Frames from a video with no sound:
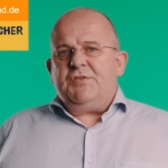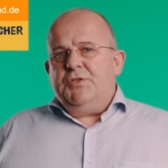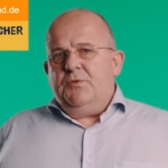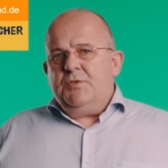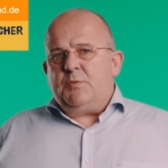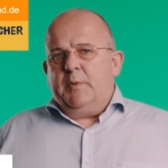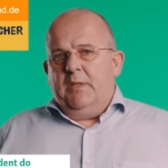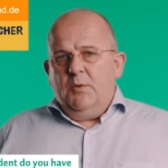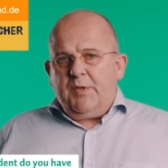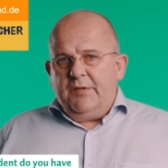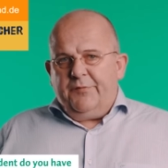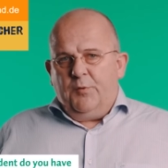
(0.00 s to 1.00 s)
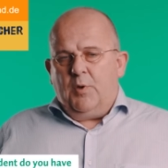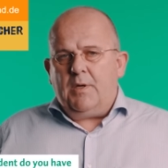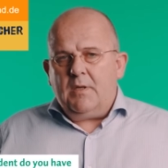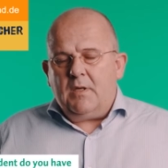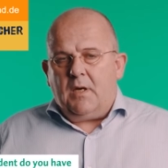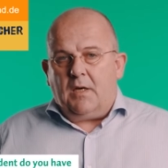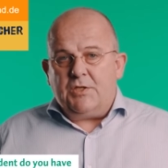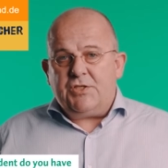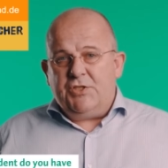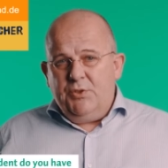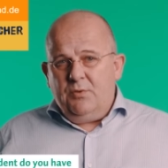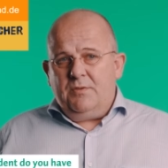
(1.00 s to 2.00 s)
students we're looking for are
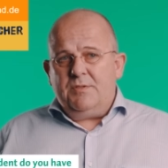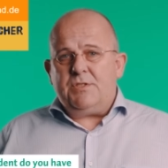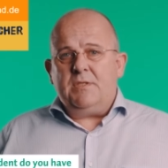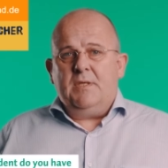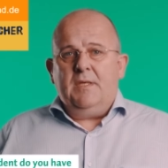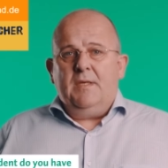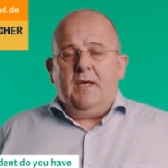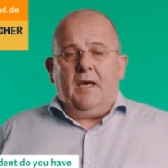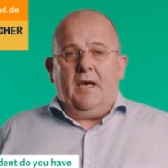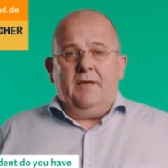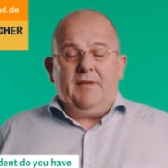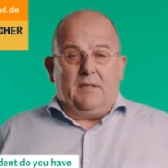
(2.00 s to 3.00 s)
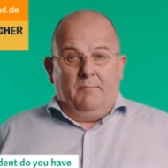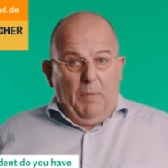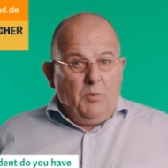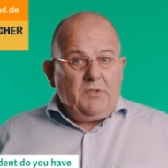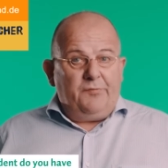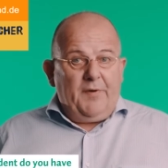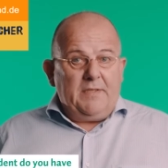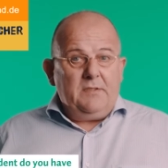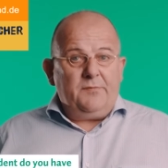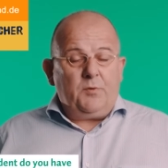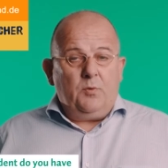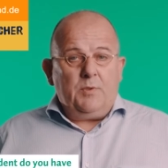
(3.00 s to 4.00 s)
students uh, that are motivated,
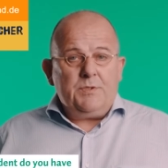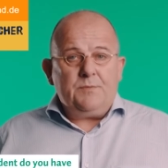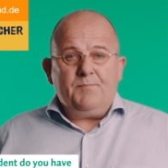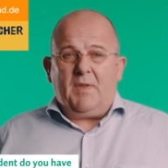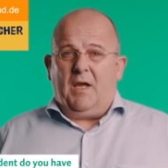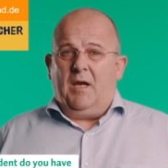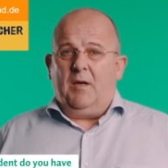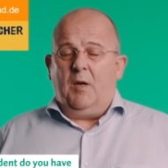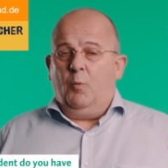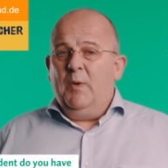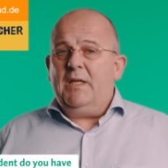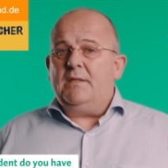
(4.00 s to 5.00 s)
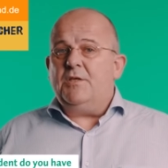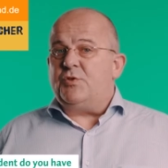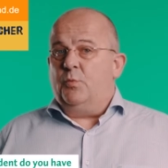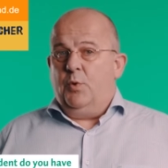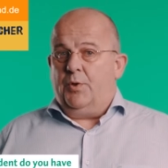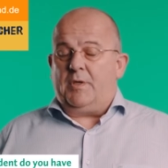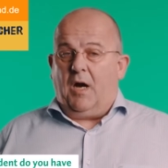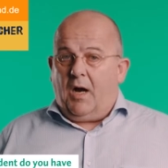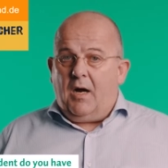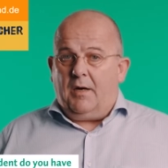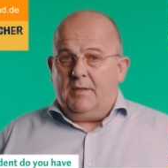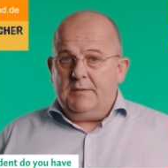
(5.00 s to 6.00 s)
of course, uh, a willingness to work
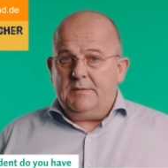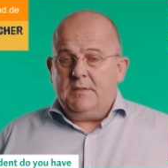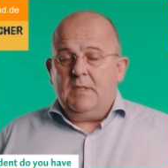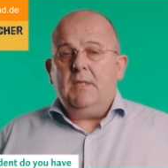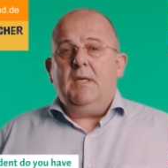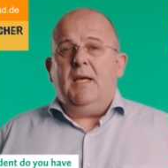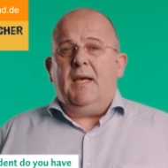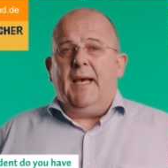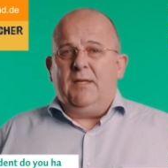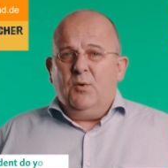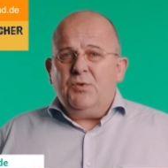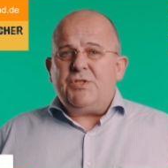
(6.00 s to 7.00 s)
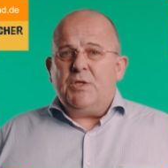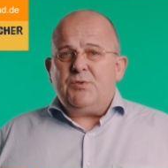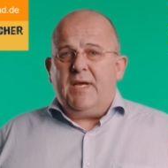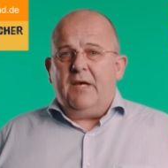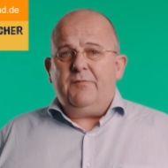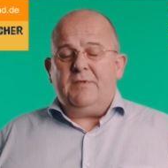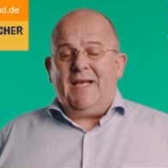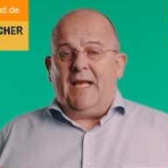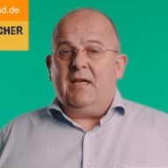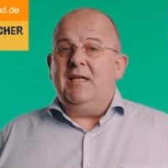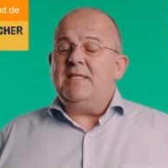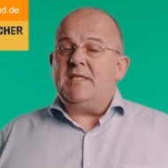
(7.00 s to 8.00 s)
hard, and also to have an
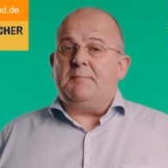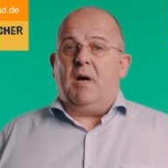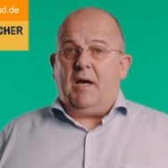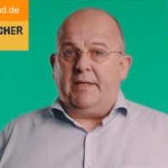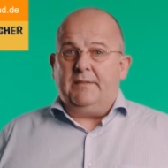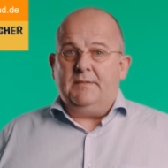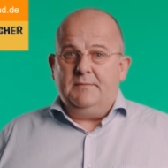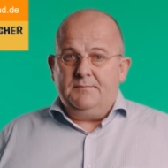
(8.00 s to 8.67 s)
analytic mind.